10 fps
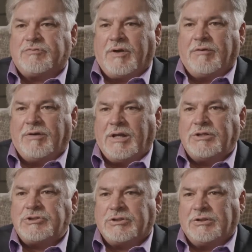
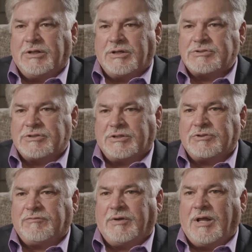foundation does such
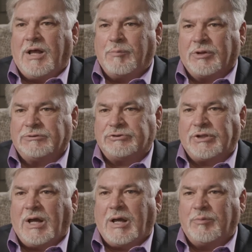a phenomenal
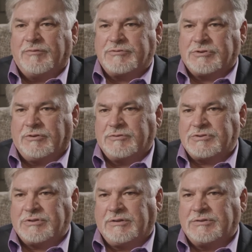job of
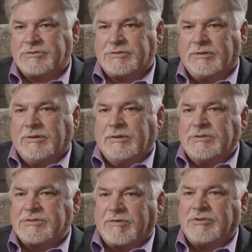servicing the
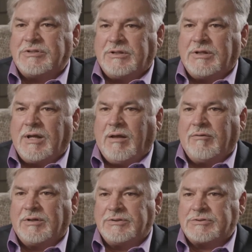17
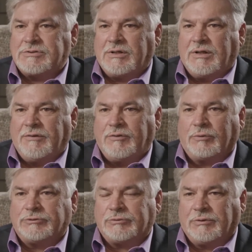counties in
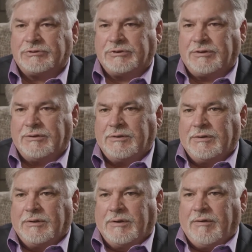North Georgia
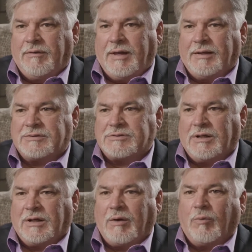that
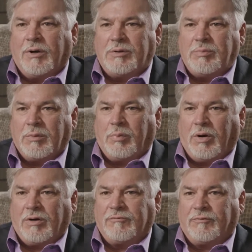I wanted to be a
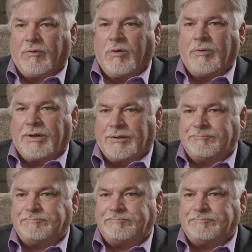part of growing it.